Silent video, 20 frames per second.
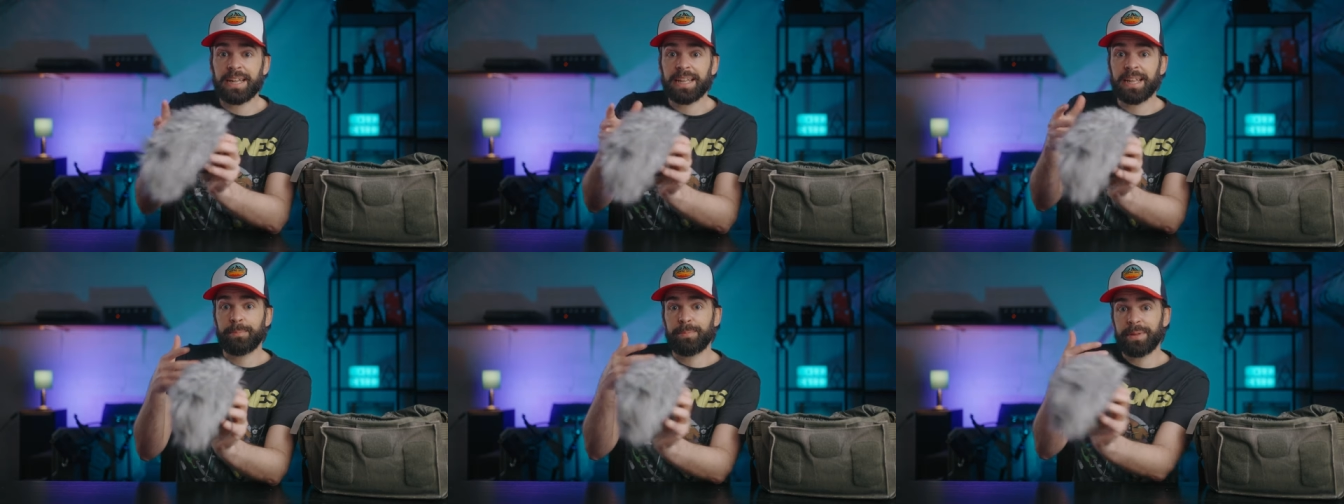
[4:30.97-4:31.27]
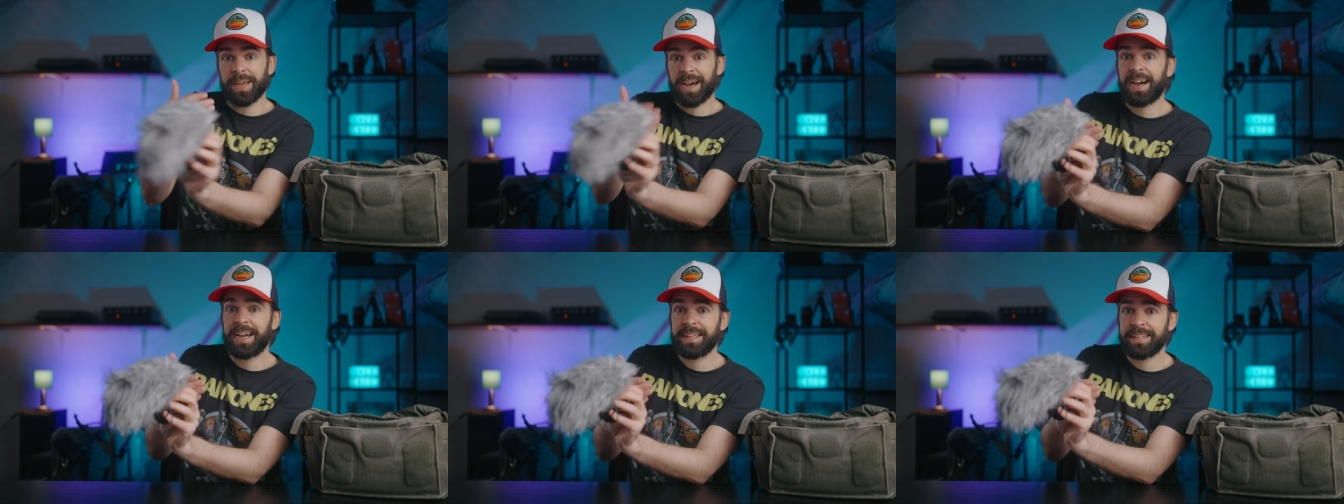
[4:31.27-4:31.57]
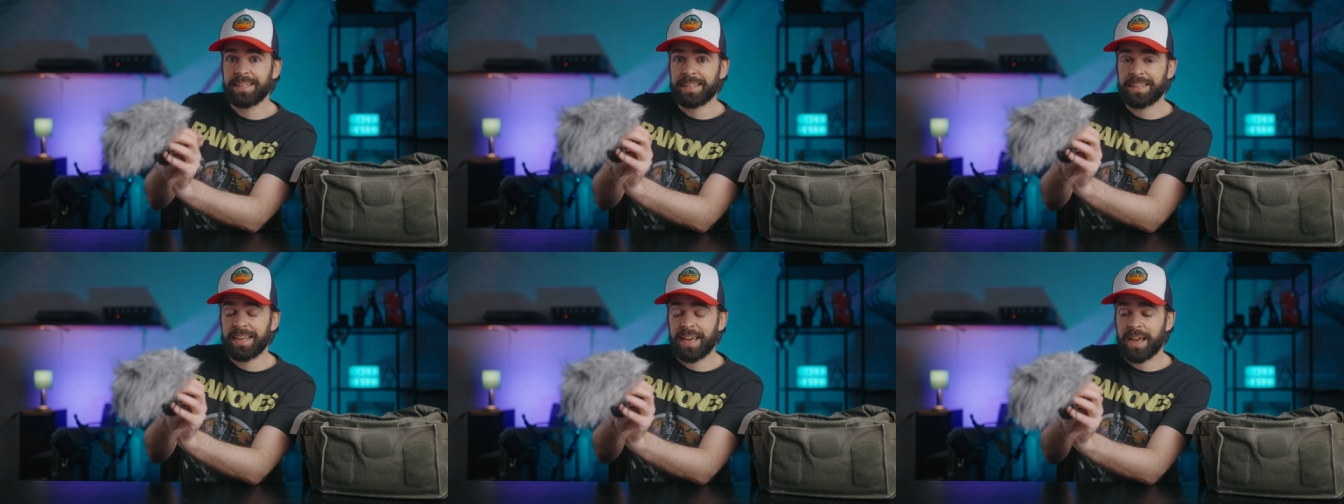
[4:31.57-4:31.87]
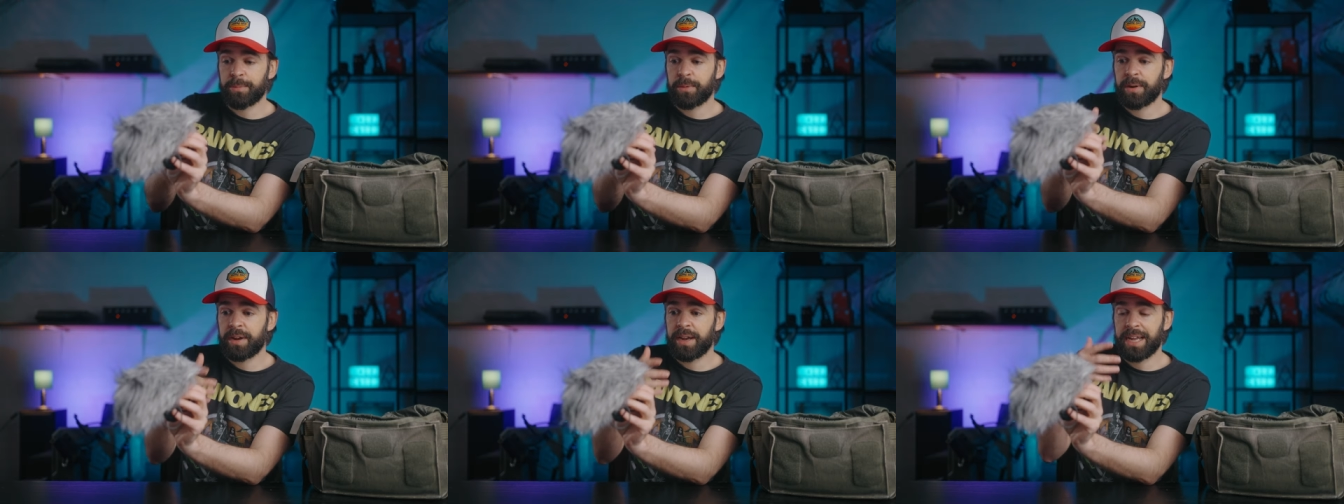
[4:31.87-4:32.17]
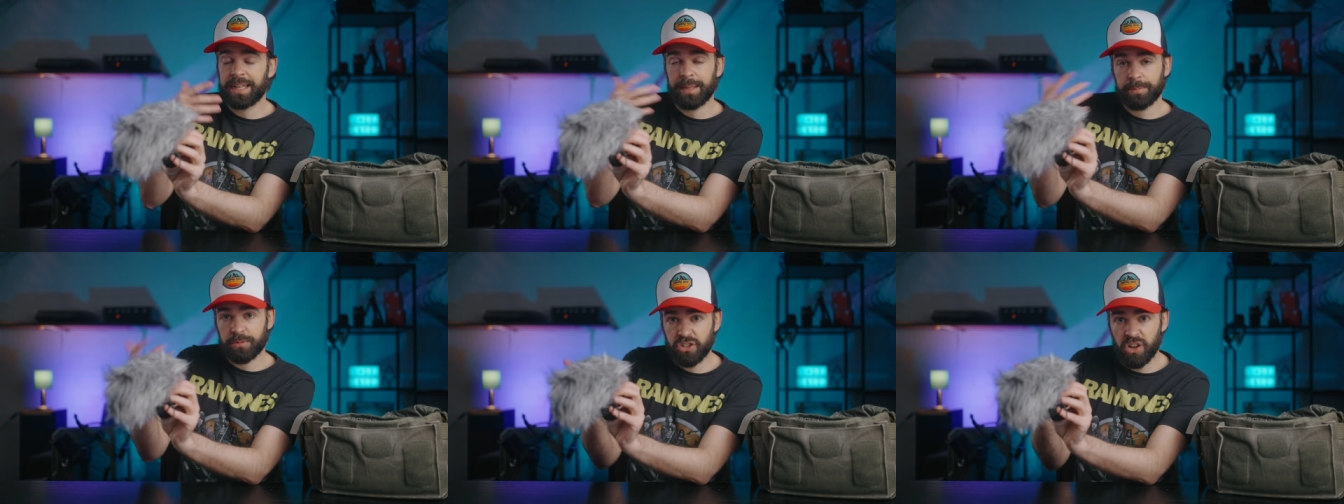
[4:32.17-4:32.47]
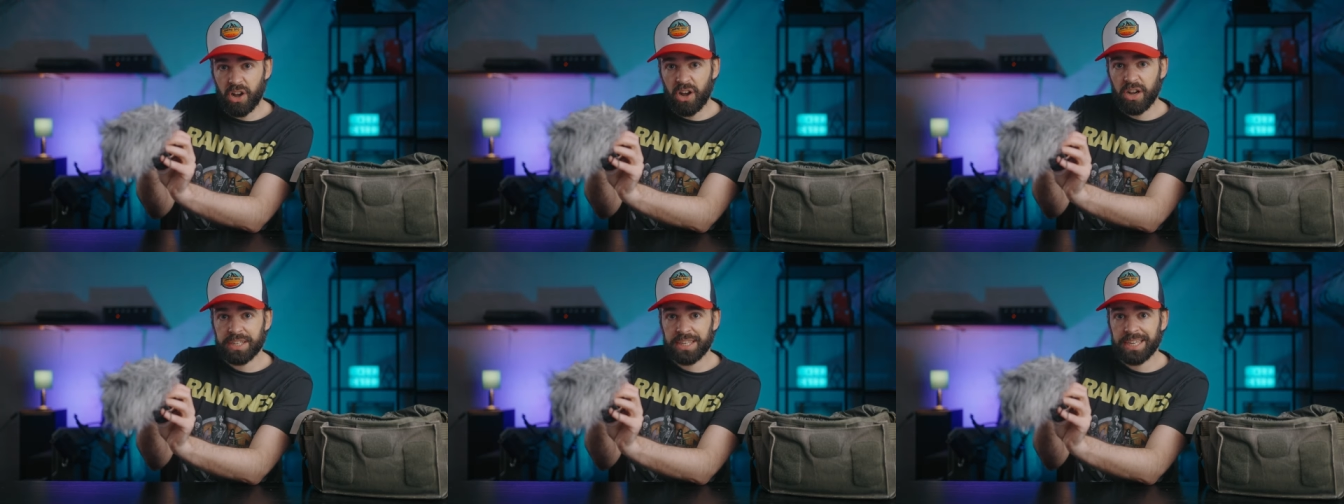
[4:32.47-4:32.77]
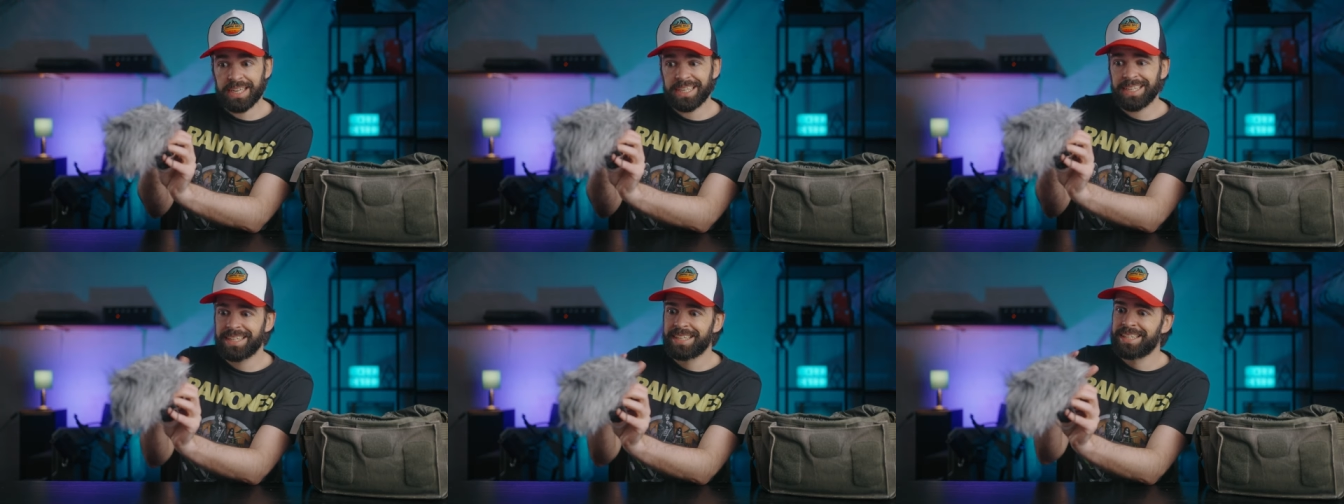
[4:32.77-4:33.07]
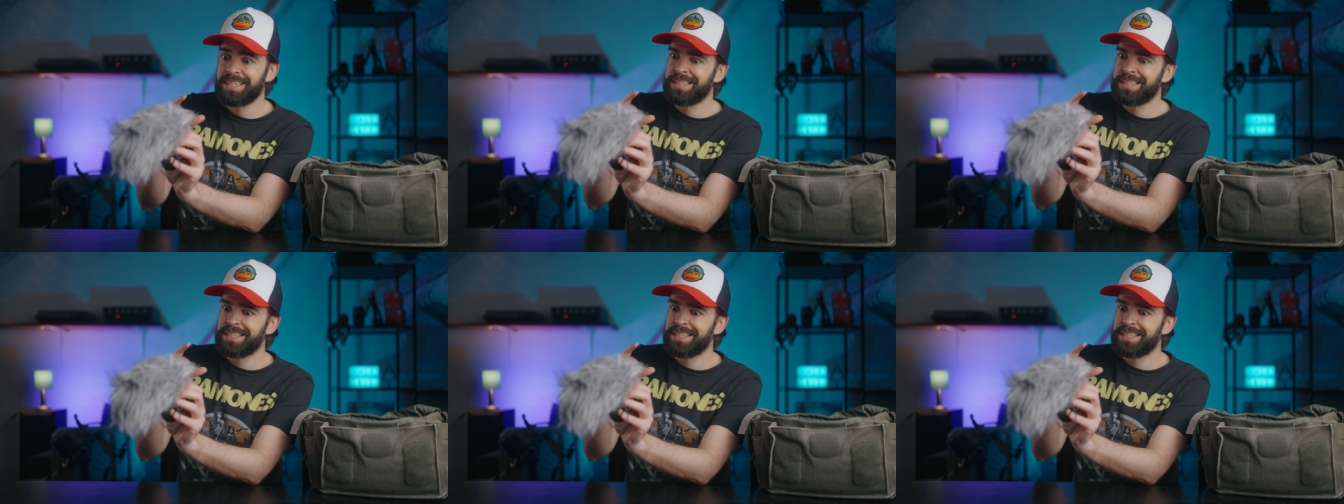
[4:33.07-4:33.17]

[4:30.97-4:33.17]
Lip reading: and I'm behind the camera and I'm talking,